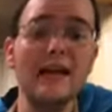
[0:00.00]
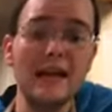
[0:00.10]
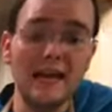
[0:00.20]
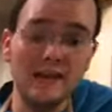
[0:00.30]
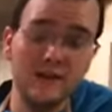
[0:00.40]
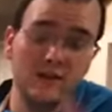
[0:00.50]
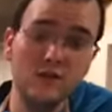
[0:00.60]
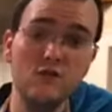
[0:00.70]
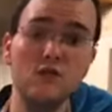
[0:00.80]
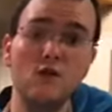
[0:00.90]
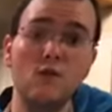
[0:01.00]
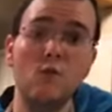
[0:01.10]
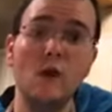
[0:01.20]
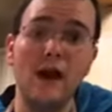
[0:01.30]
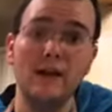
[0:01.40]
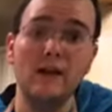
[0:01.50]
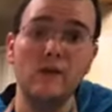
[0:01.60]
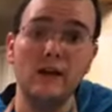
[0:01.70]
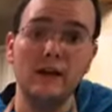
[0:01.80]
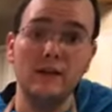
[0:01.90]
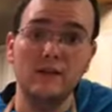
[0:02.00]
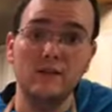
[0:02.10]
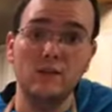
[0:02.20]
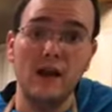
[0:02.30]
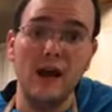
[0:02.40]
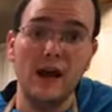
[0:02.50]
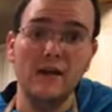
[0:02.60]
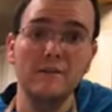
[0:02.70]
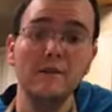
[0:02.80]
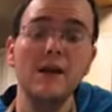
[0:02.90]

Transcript: into your wet ingredients, okay?